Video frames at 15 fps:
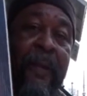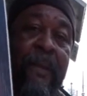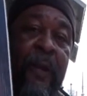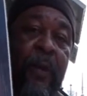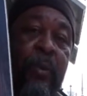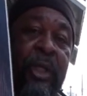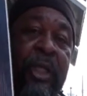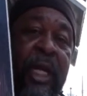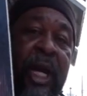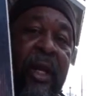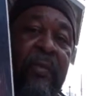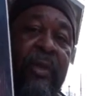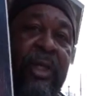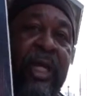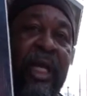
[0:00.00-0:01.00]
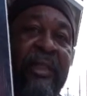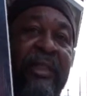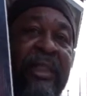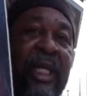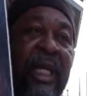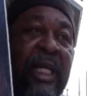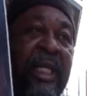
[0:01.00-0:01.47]
You know, we're not we're not
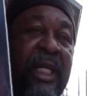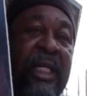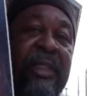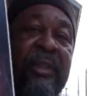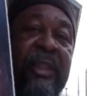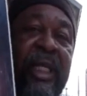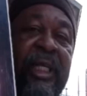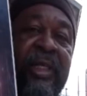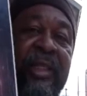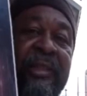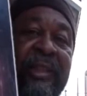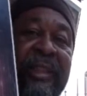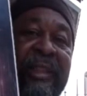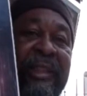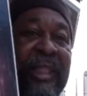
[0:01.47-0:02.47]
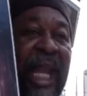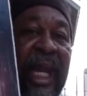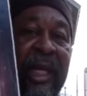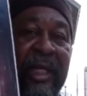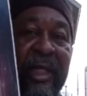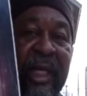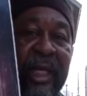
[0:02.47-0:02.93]
saying that he's he looks
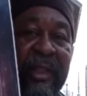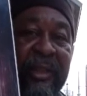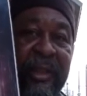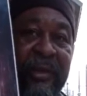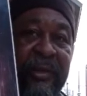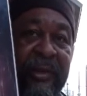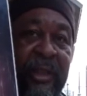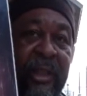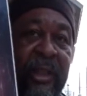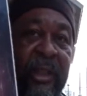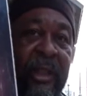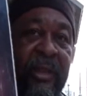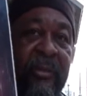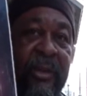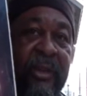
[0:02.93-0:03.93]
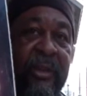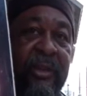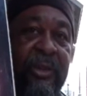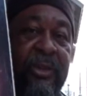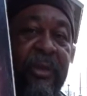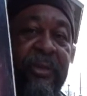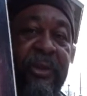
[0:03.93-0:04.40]
exactly like this, but the
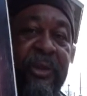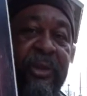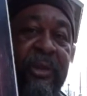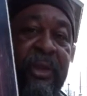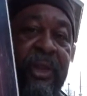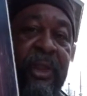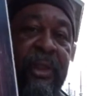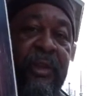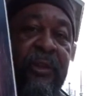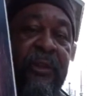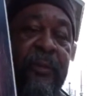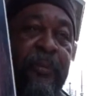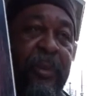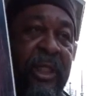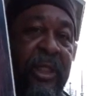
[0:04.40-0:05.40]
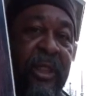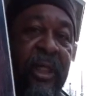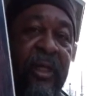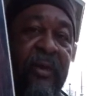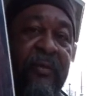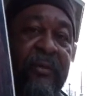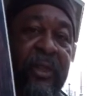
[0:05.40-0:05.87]
scriptures speak
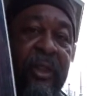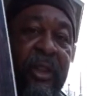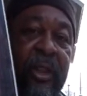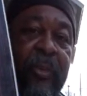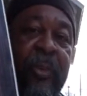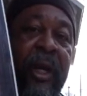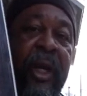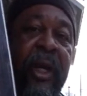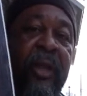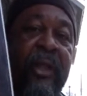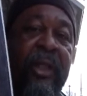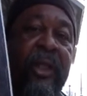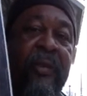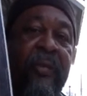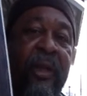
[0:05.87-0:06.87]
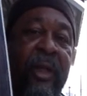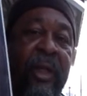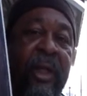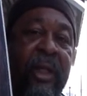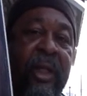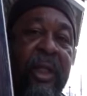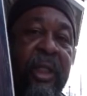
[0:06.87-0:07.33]
of the apparel that he
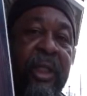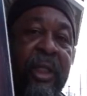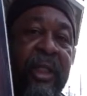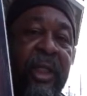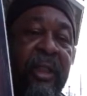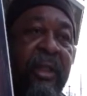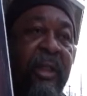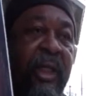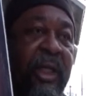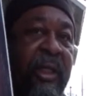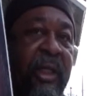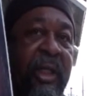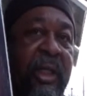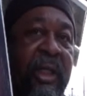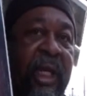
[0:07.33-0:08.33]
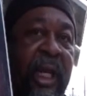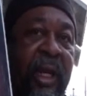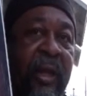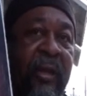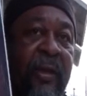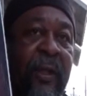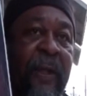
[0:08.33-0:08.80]
wearing and the color and, and the
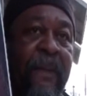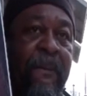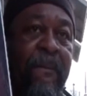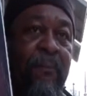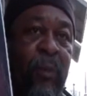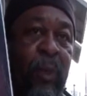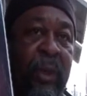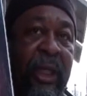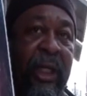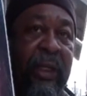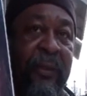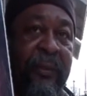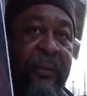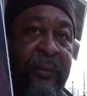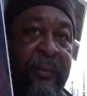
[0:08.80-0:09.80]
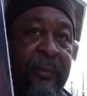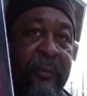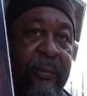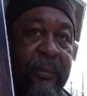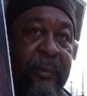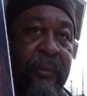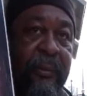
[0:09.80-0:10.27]
hair. Okay.
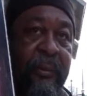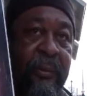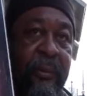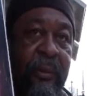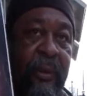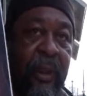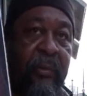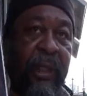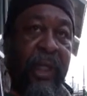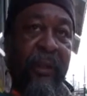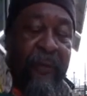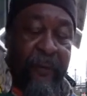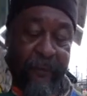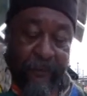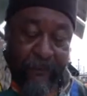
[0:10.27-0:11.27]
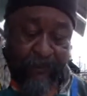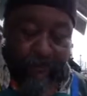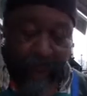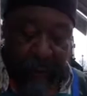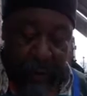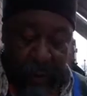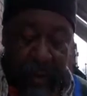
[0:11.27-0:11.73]
All right.
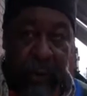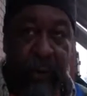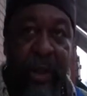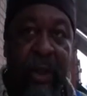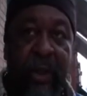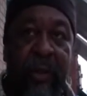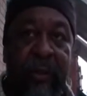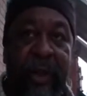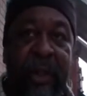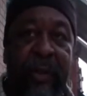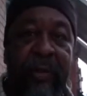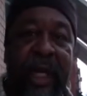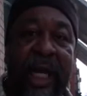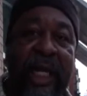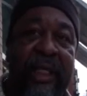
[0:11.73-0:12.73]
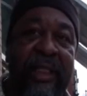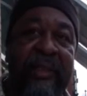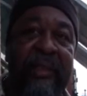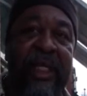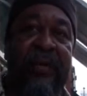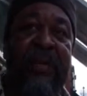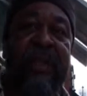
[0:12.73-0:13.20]
And, and we don't we don't hang
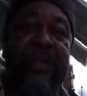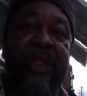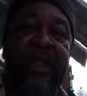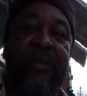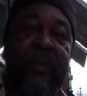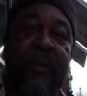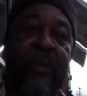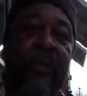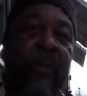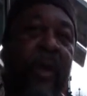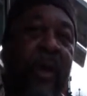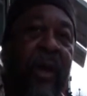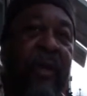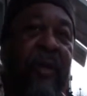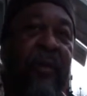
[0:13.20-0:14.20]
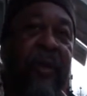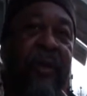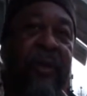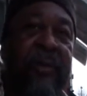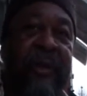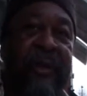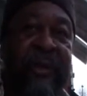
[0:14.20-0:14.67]
this image up on the wall and
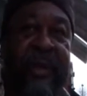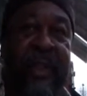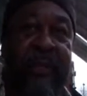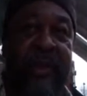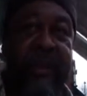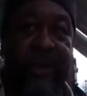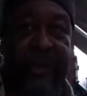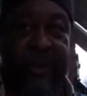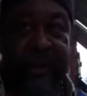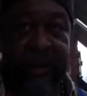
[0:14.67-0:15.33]
worship this image.